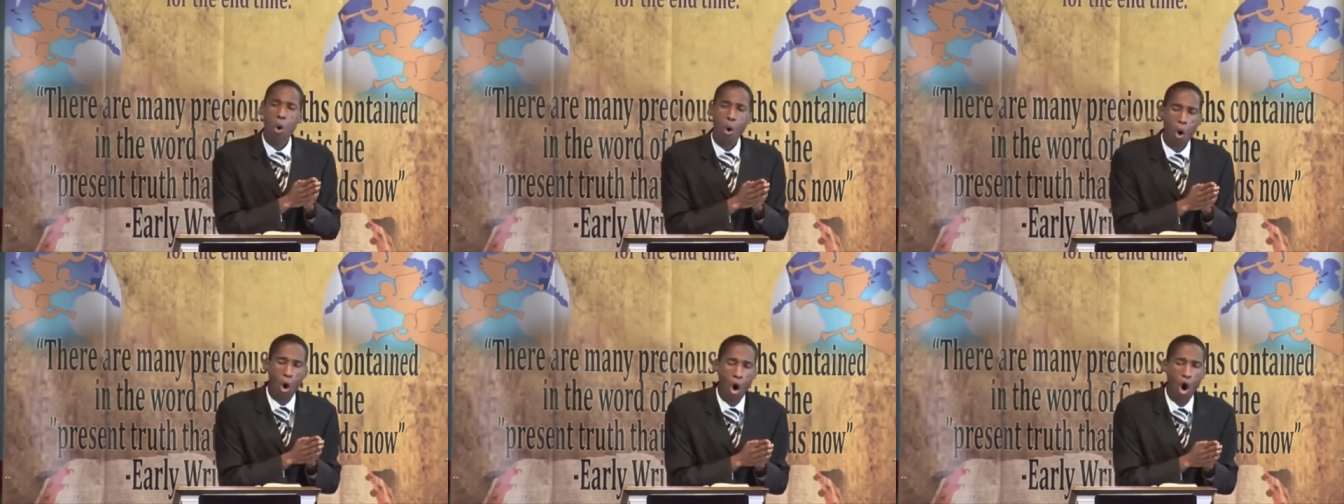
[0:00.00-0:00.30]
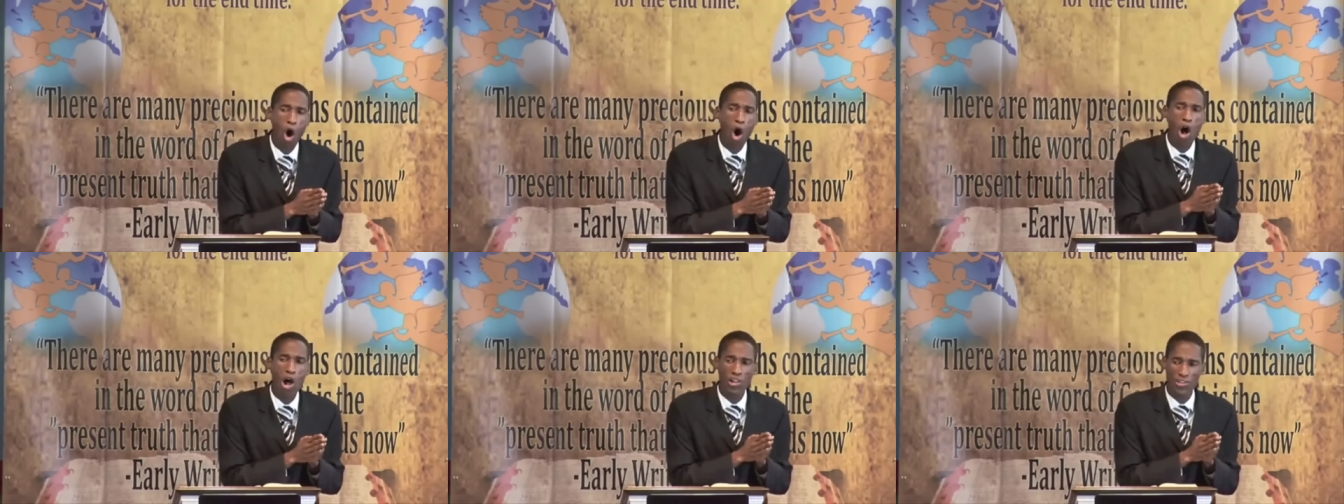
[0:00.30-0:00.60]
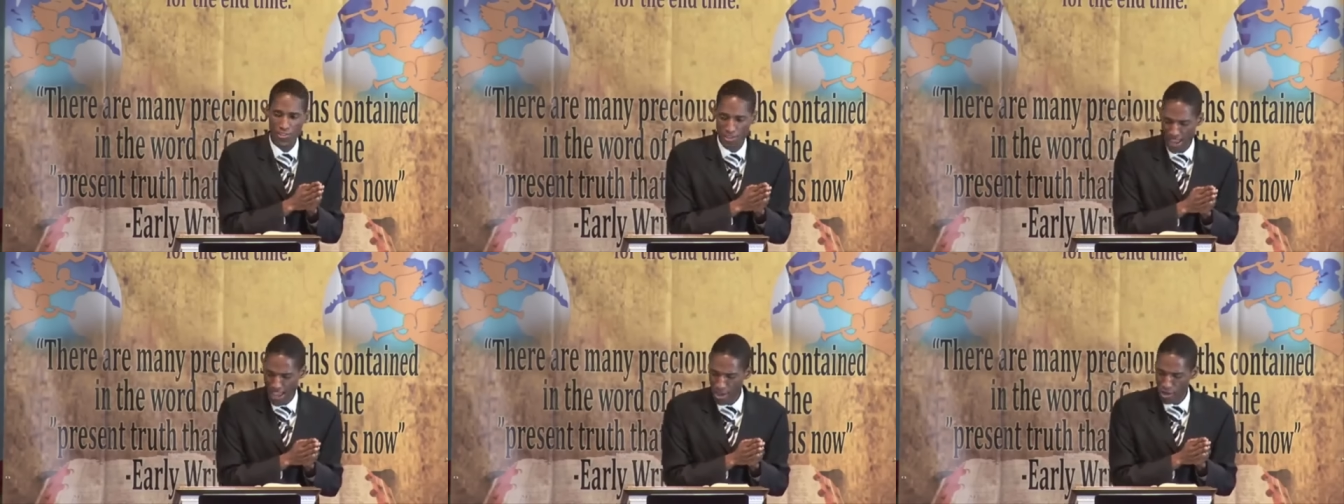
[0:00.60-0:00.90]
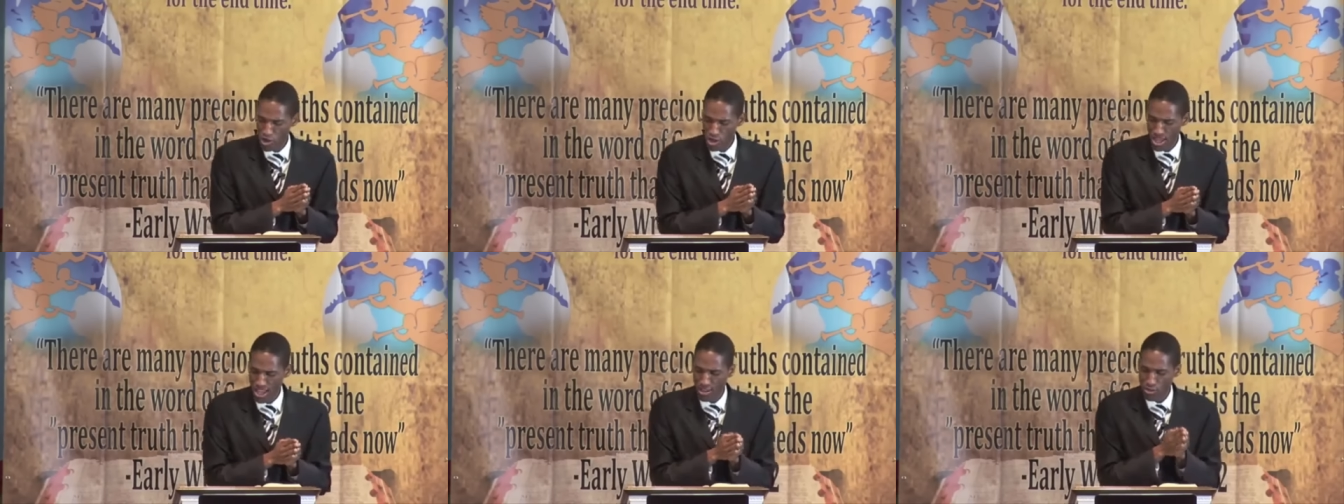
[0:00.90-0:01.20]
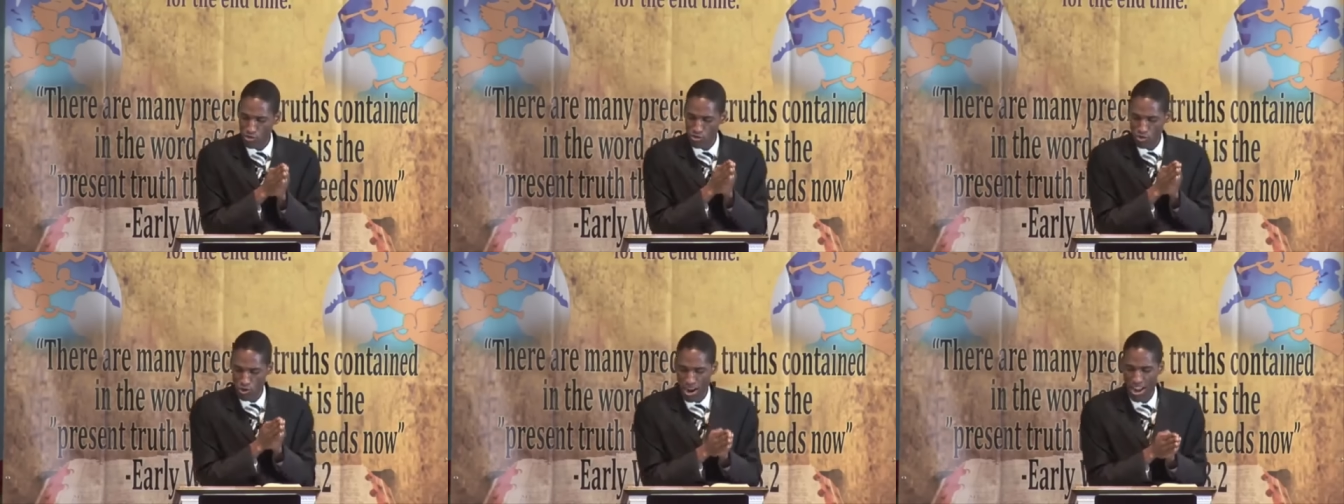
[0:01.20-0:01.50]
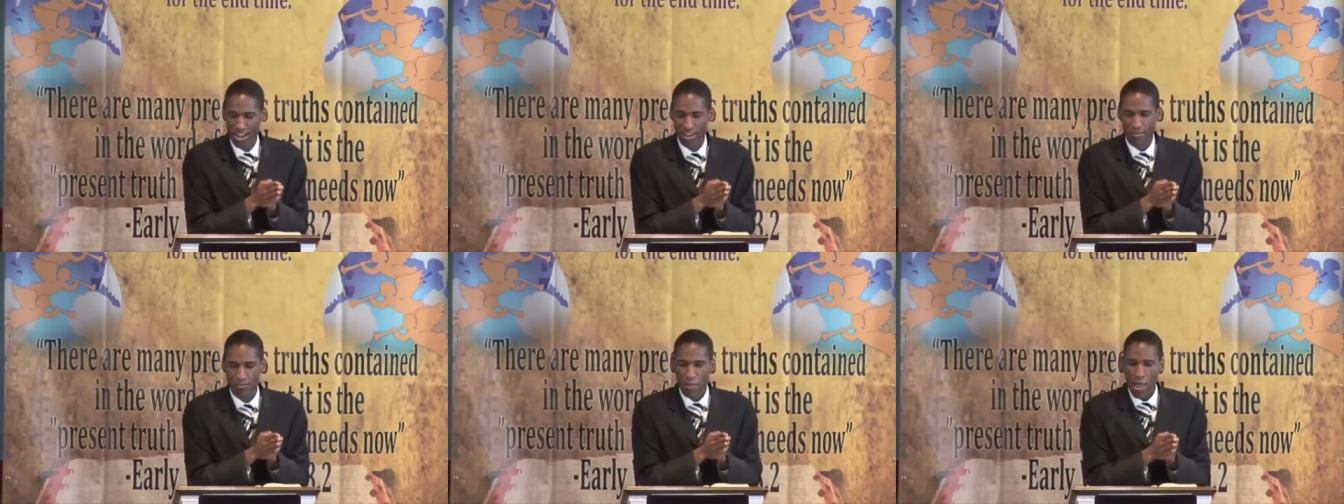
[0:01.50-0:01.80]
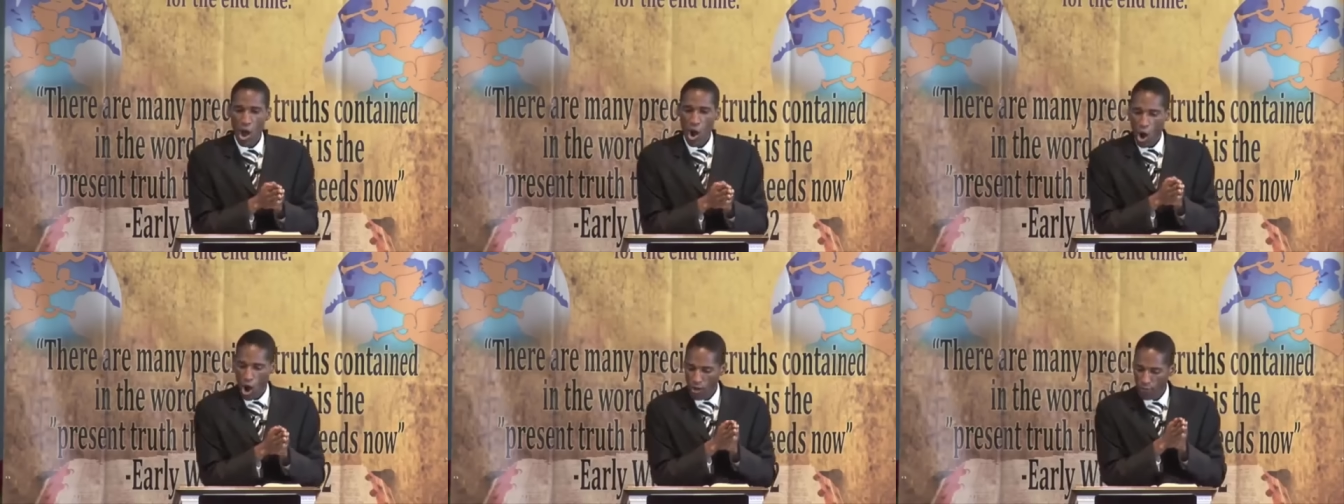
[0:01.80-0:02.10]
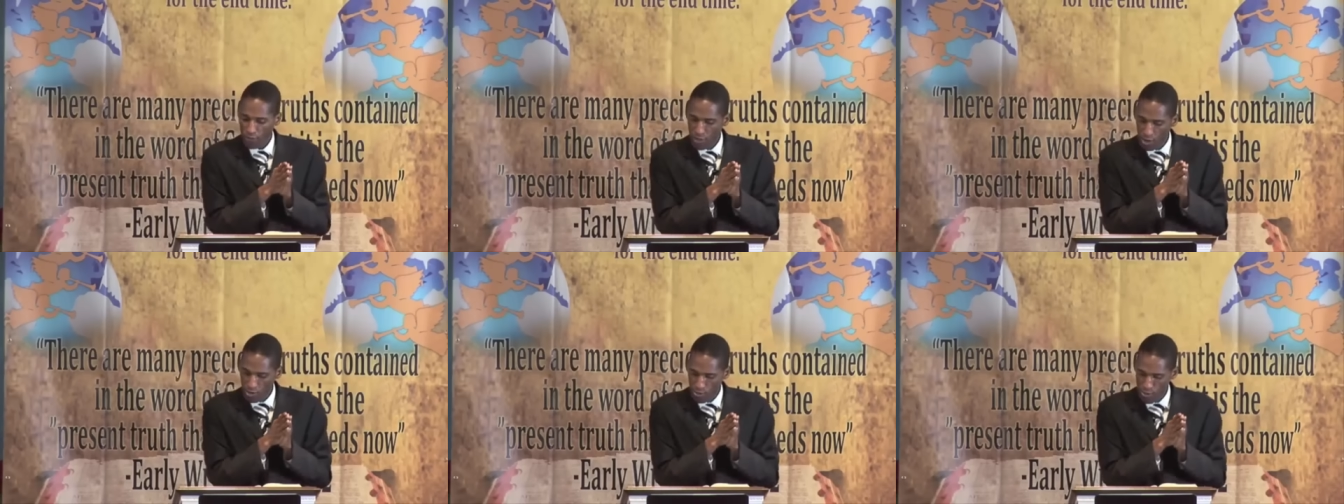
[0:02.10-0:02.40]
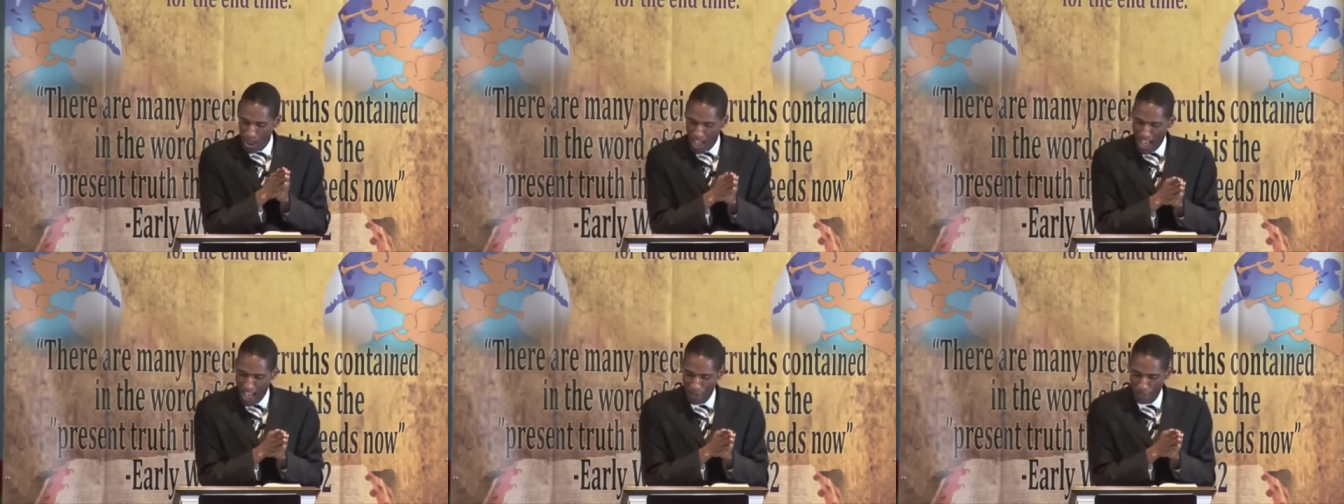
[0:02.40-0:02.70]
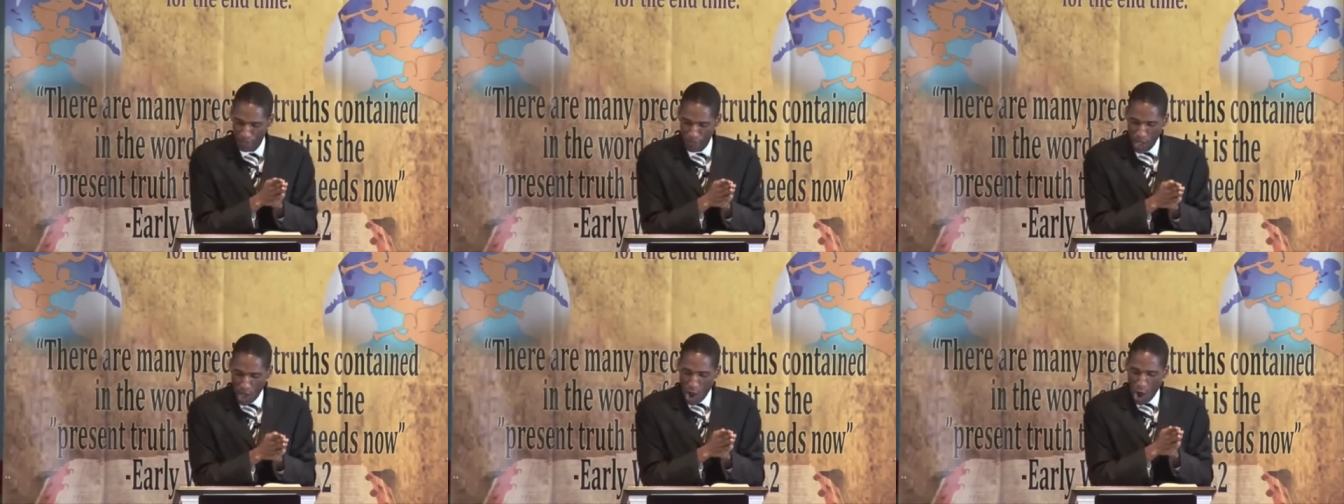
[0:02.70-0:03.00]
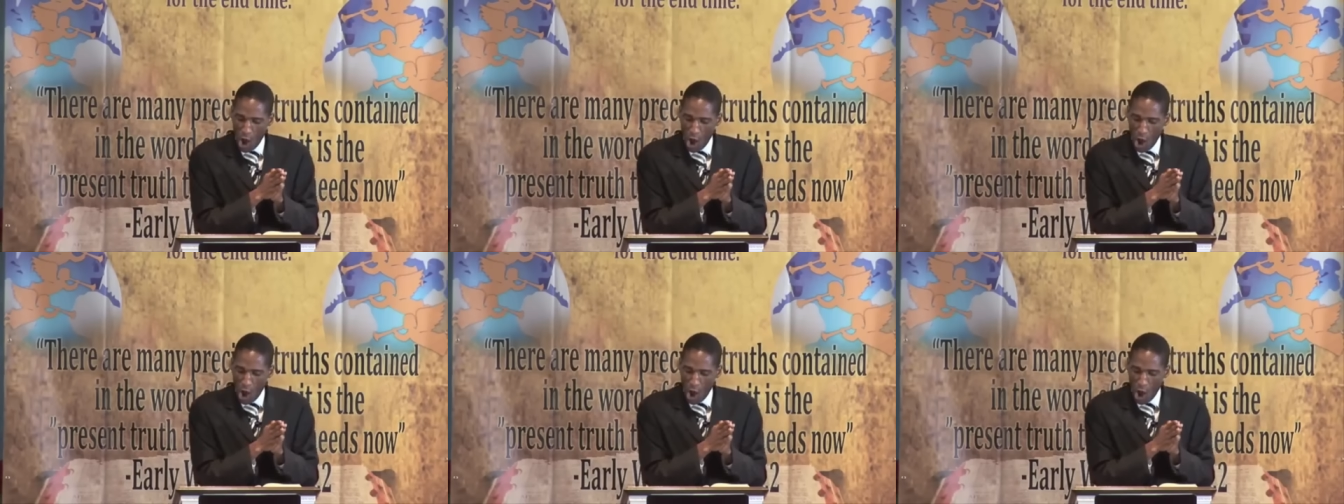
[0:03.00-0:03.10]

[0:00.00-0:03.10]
All nation drink of the wrath